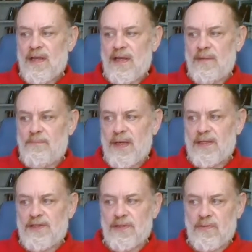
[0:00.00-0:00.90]
and a
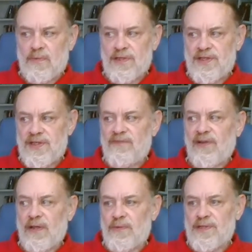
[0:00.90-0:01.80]
pension were
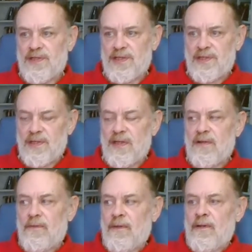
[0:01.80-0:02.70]
stiffly resisted.
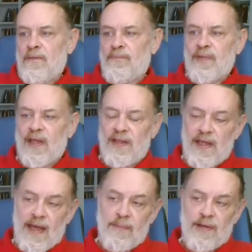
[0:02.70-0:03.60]
And
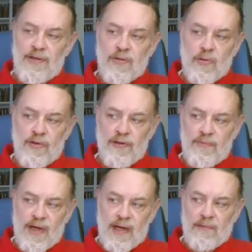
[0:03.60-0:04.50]
the abbot told
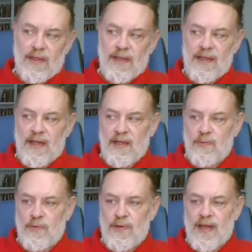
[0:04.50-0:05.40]
them roundly that he
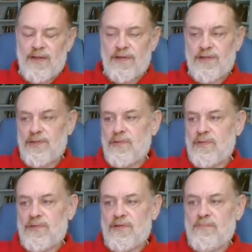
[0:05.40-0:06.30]
would rather
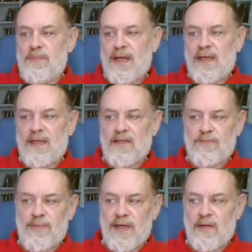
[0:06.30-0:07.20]
choose to beg his
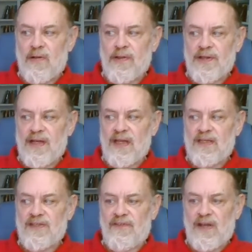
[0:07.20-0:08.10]
bread all the
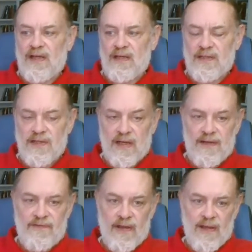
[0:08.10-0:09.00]
days of his
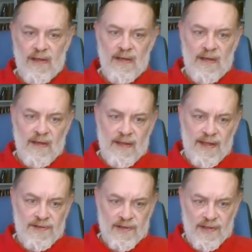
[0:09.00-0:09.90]
life
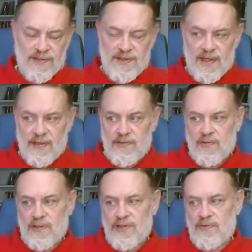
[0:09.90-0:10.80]
than to consent
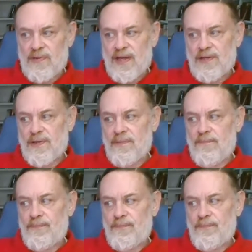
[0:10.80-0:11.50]
to a surrender.